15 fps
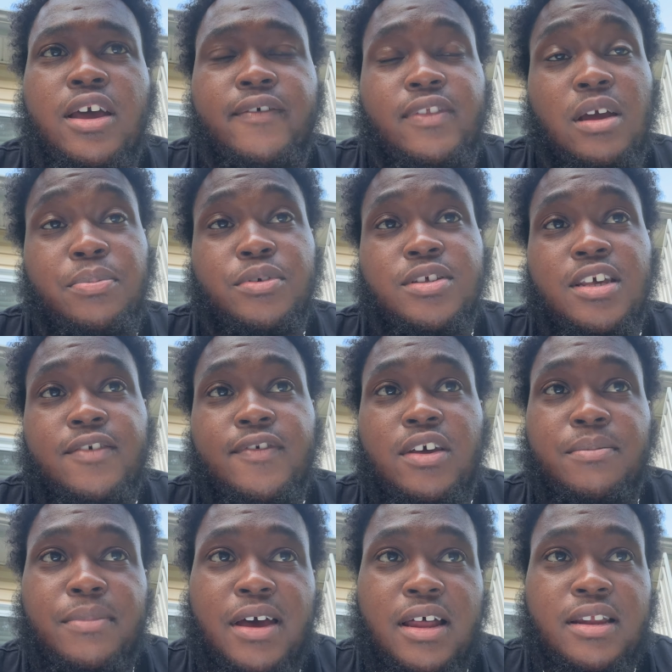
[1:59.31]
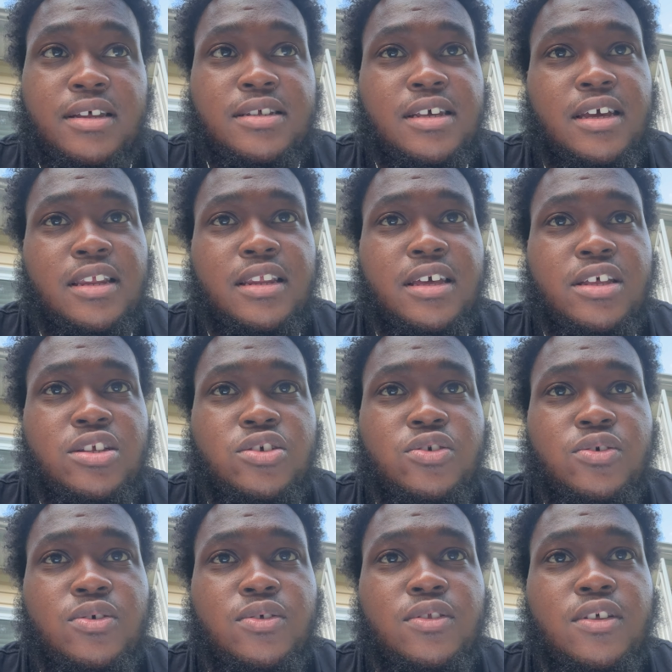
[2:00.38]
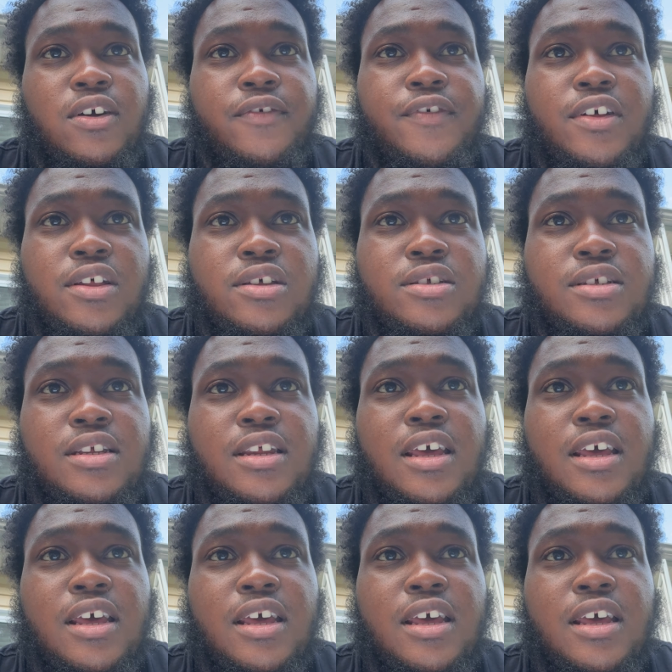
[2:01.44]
If they perceive an imbalance, it can lead to their feelings